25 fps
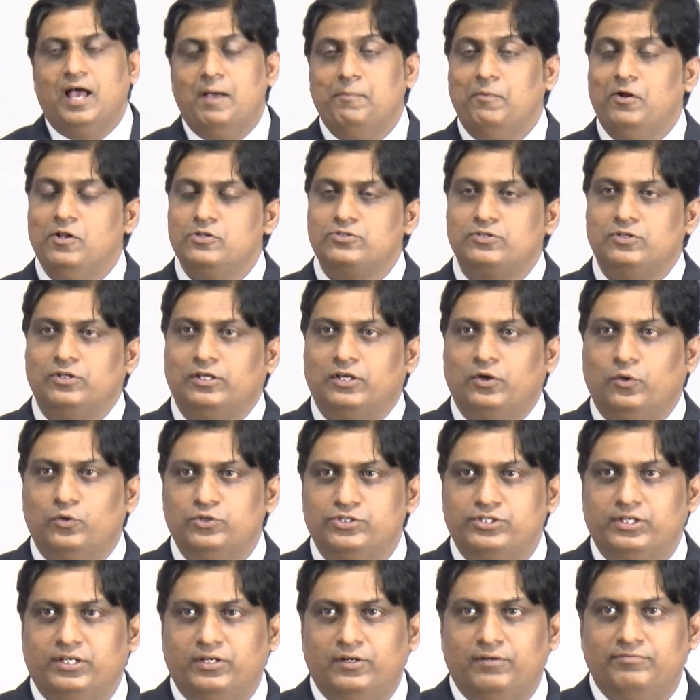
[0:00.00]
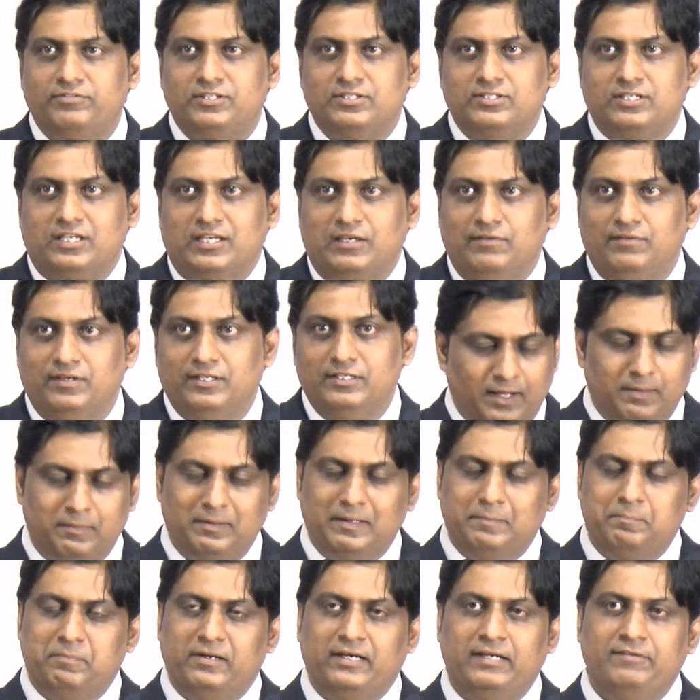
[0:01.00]
I'm also the co-chair of this event. I
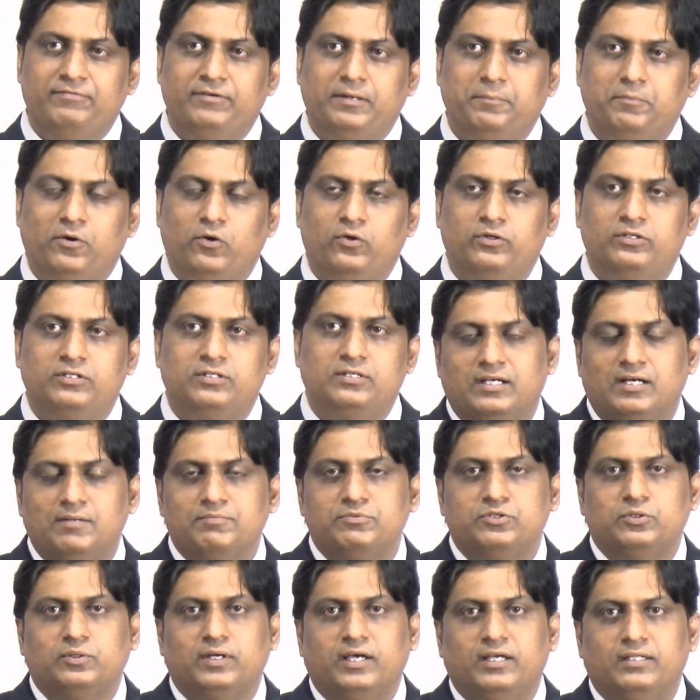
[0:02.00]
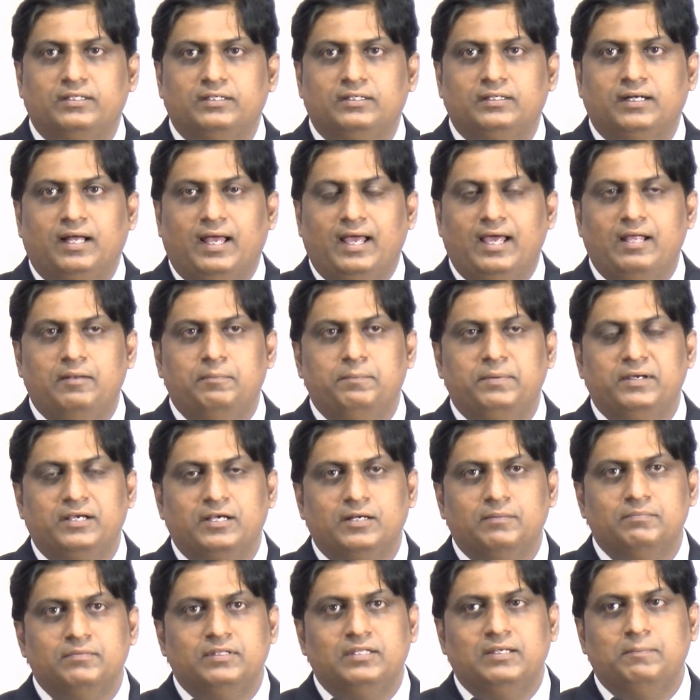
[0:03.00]
will brief about come together and
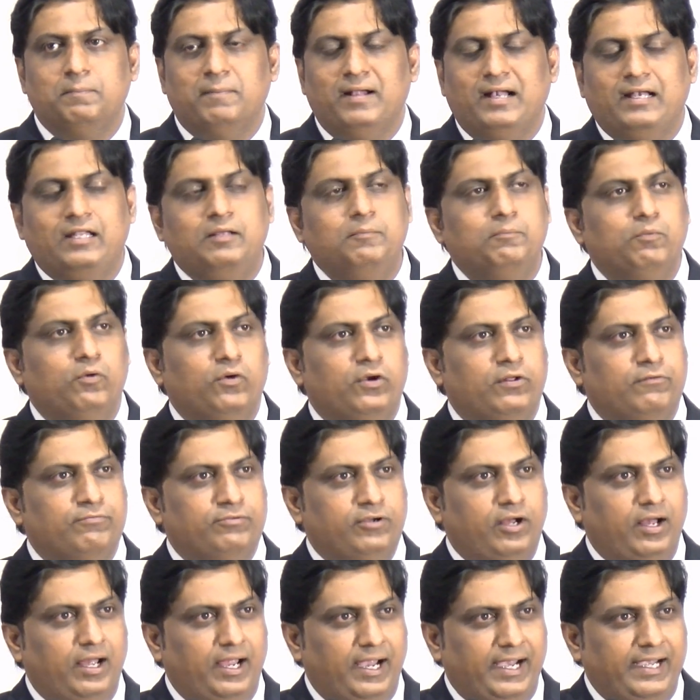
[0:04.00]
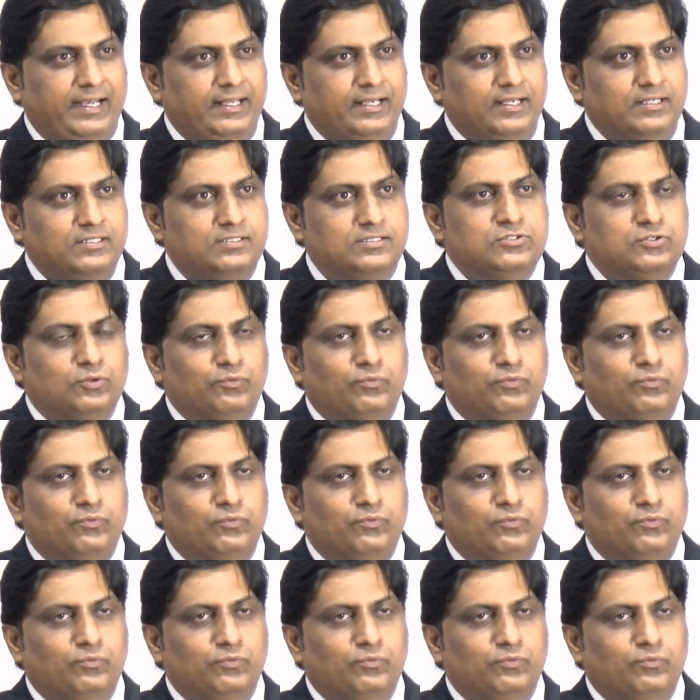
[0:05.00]
become the melting pot of ideas.